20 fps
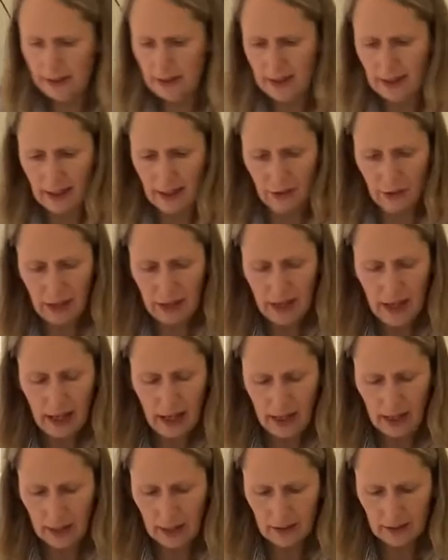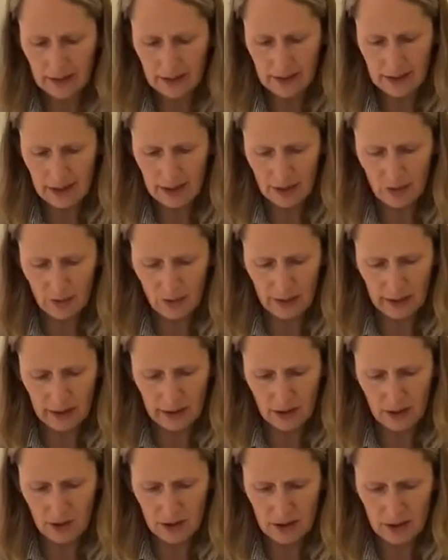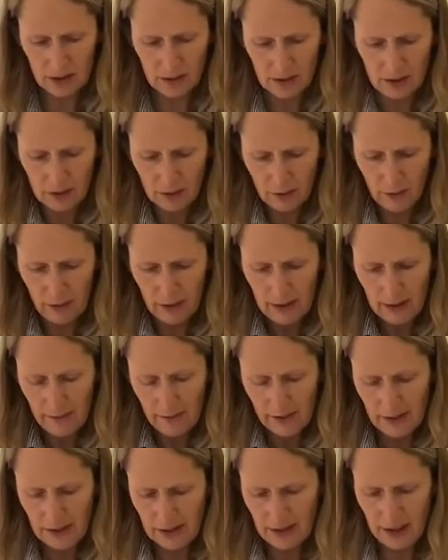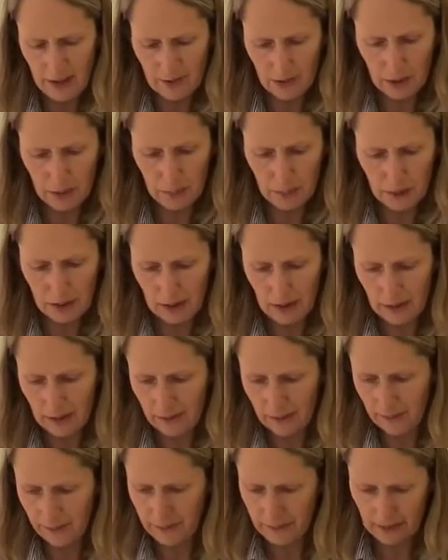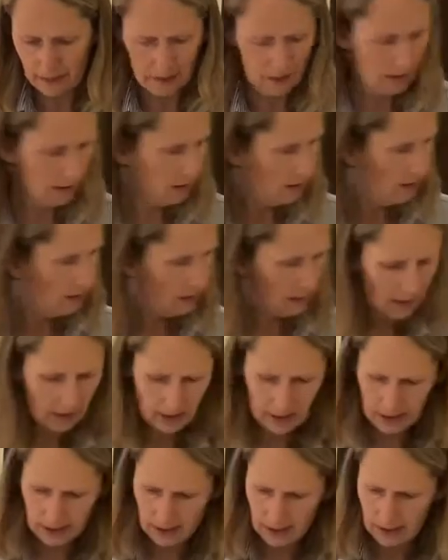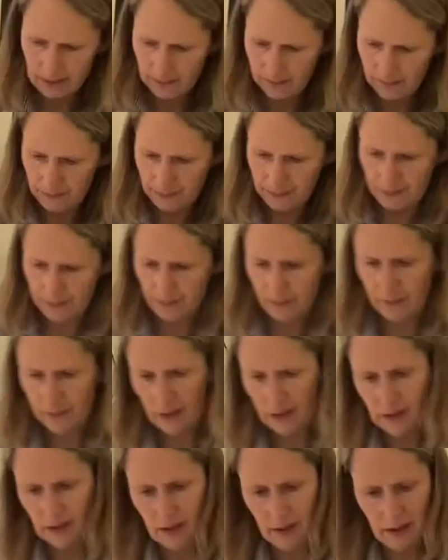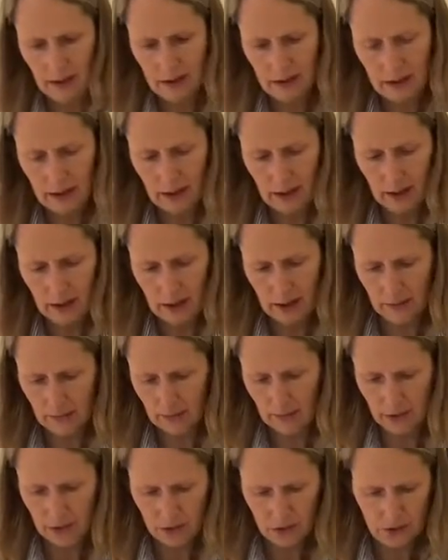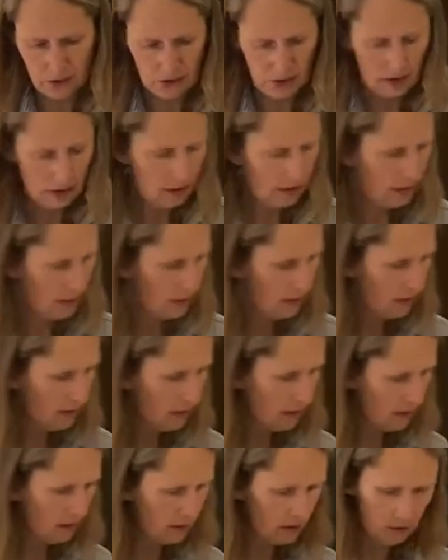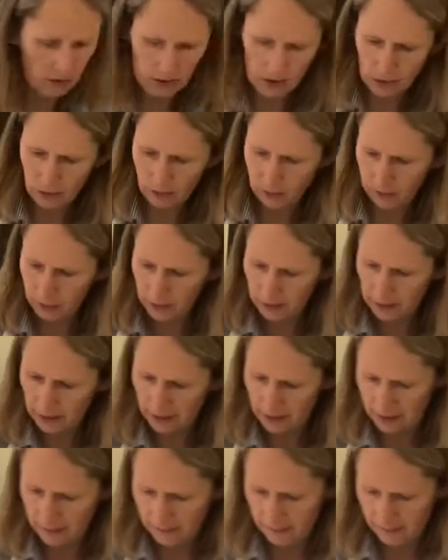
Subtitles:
celery hearts, that's really just the sort of the centre part. And these little arms, just take those off from there.